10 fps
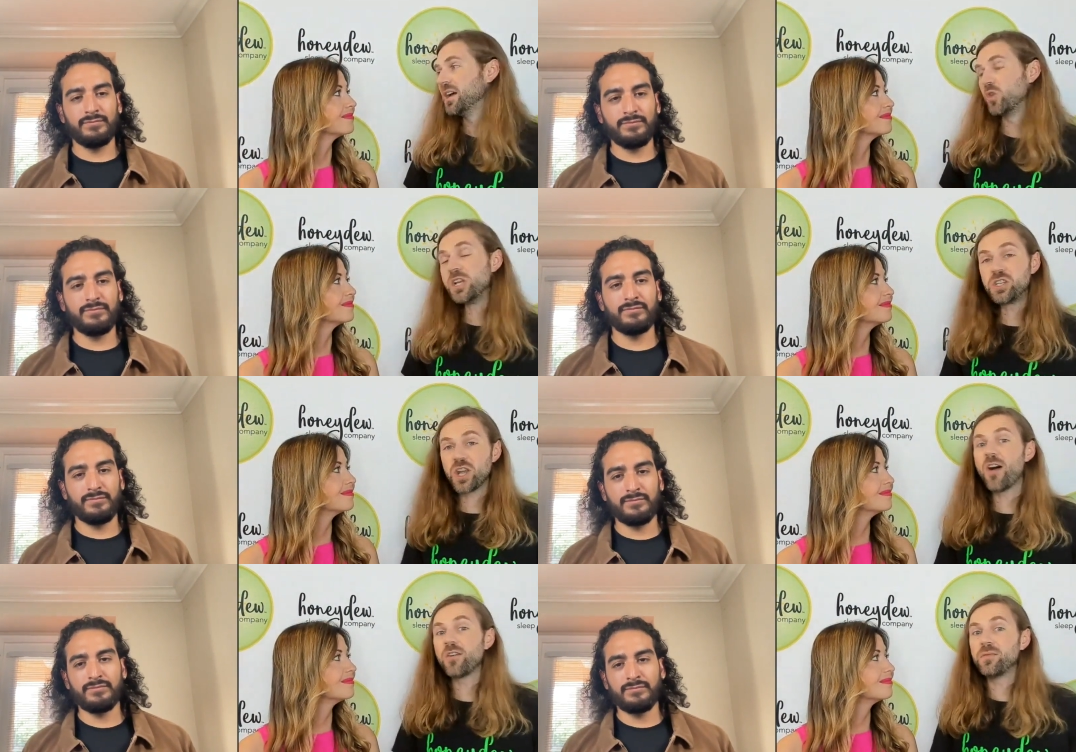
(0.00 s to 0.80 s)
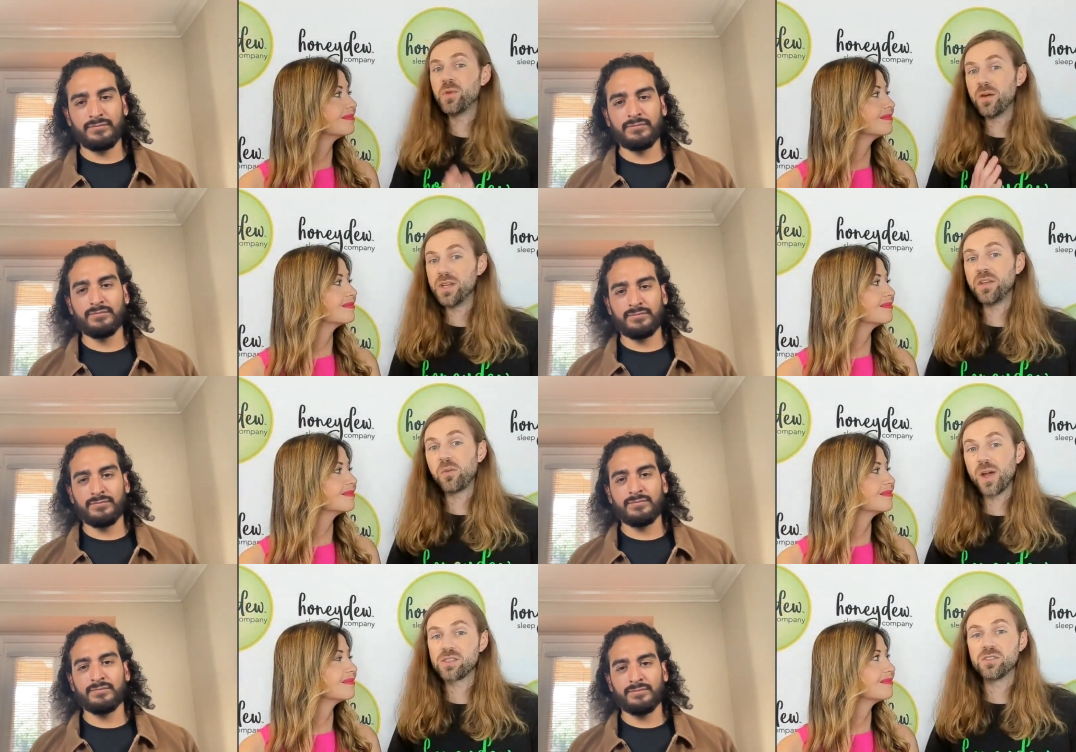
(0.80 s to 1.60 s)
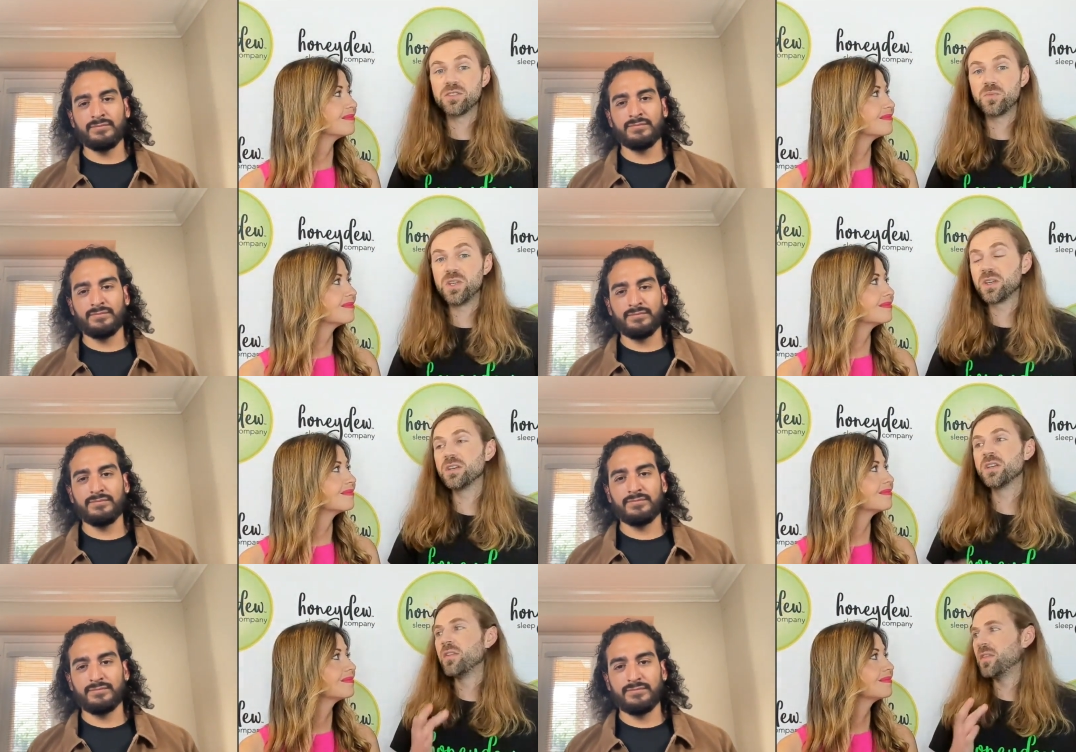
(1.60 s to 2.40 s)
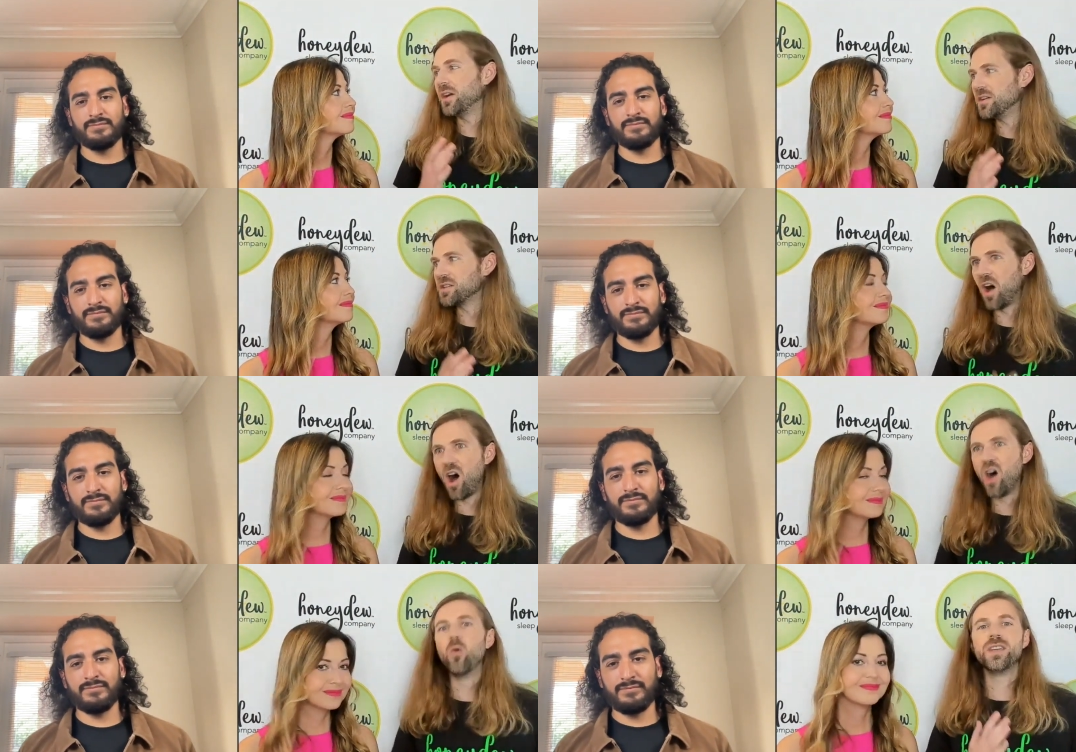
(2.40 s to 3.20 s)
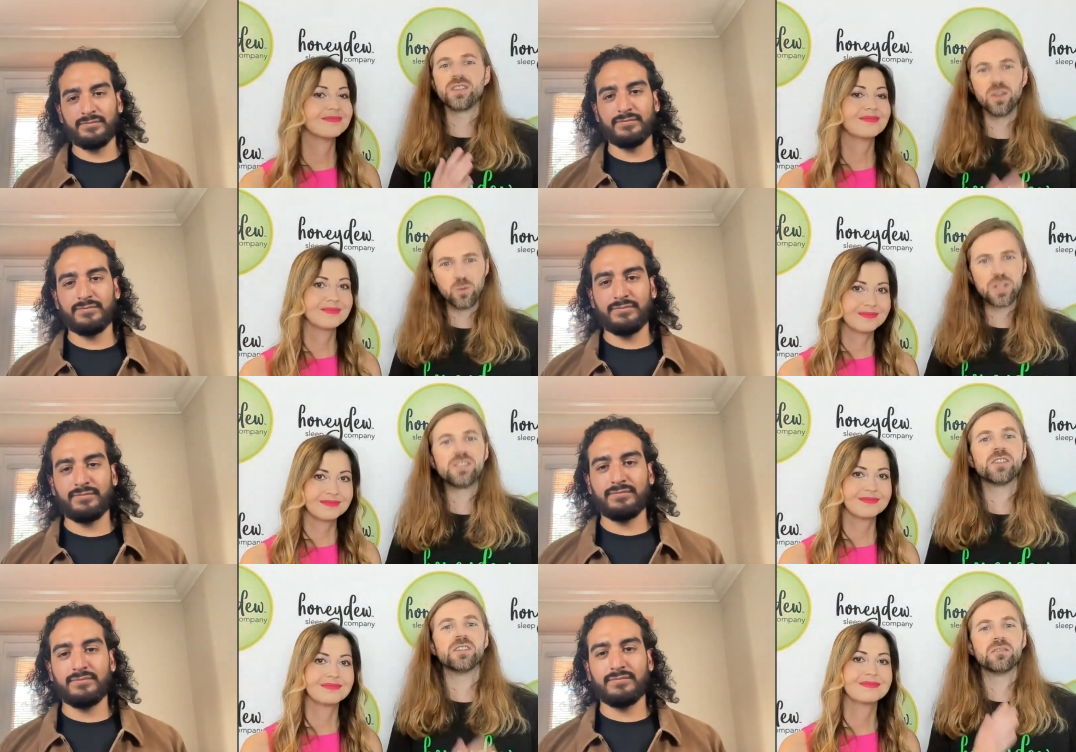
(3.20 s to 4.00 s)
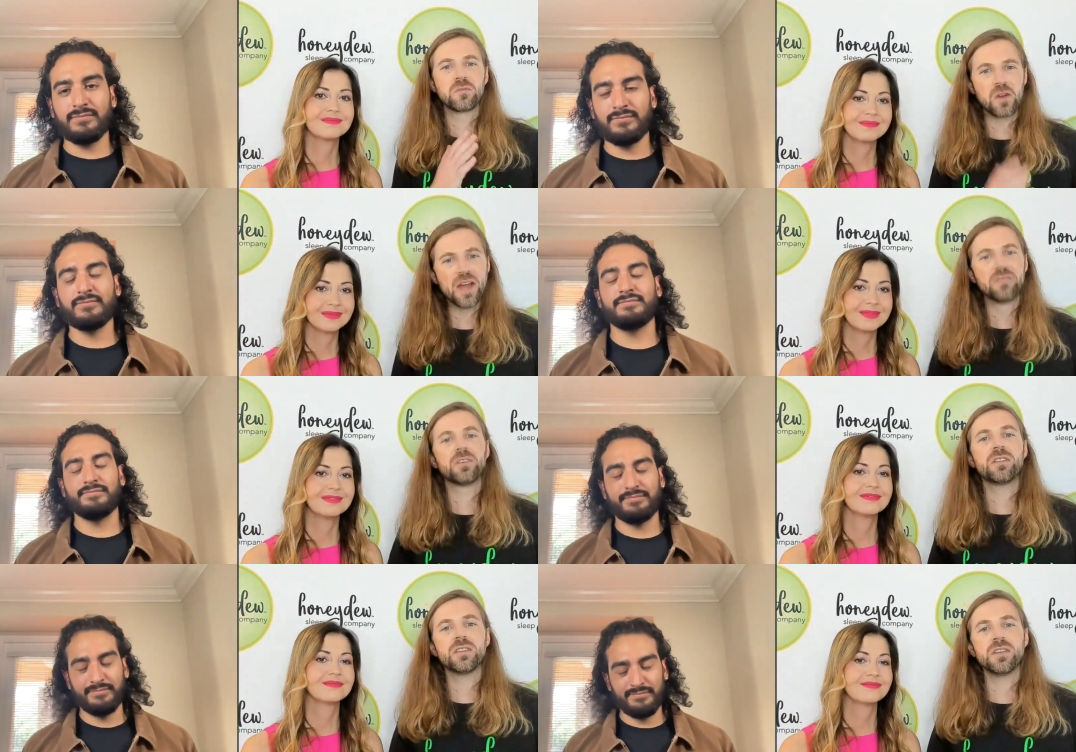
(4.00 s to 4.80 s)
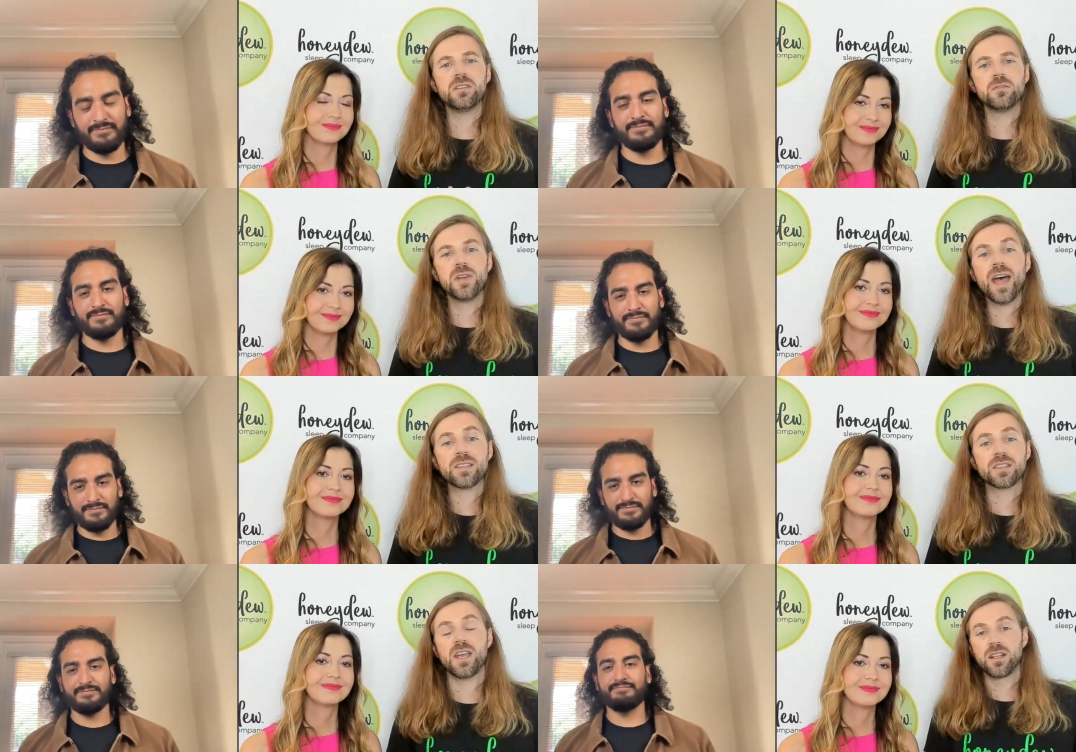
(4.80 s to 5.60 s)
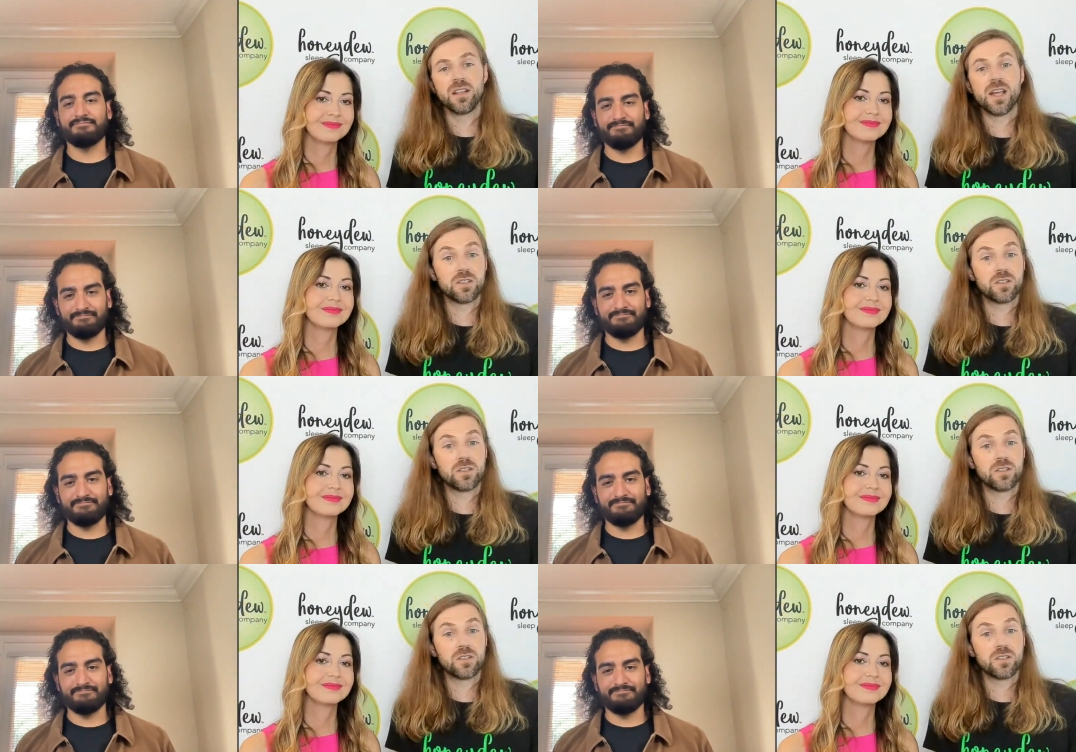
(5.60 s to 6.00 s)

Speaker 1: reach out if you have any questions because there is always a reason for everything you would ask. And I'd like to